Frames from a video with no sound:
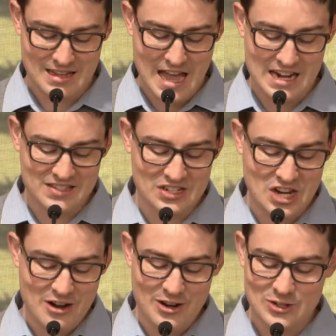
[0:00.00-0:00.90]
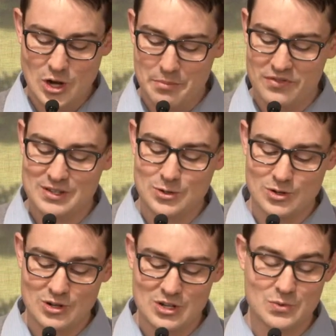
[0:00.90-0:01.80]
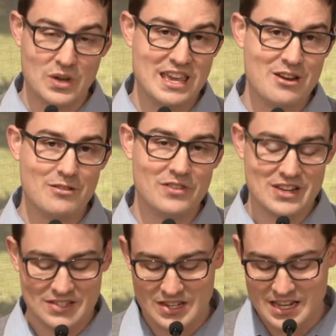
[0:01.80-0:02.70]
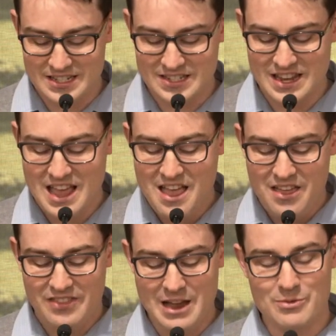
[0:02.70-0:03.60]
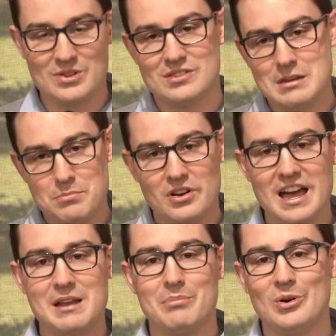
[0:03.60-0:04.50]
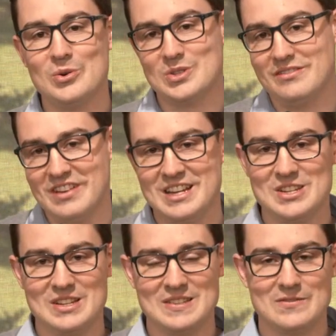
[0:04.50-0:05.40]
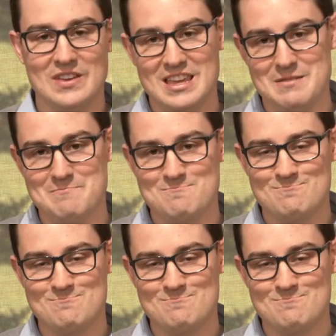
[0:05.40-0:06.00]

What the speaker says: And as a cherry on top of this good news, we hear in verse 6, they reciprocate Paul's affections for him.